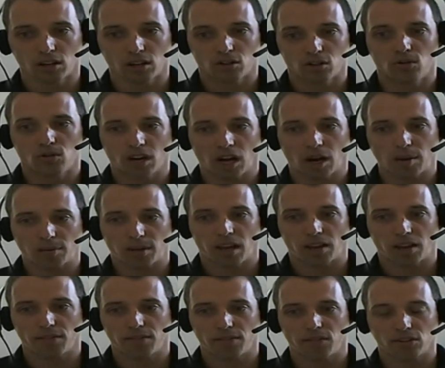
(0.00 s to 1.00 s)
2 cupped
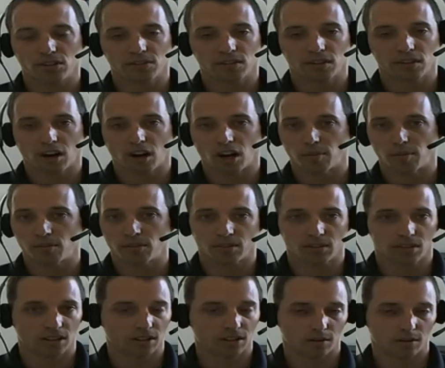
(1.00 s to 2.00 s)
handfuls of carbs,
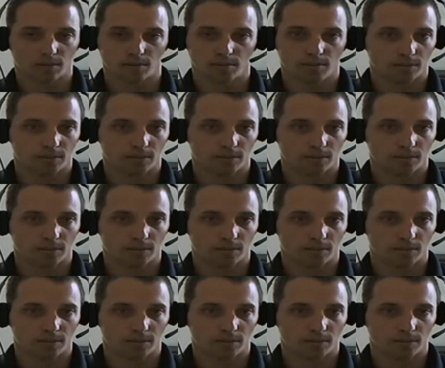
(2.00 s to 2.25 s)
either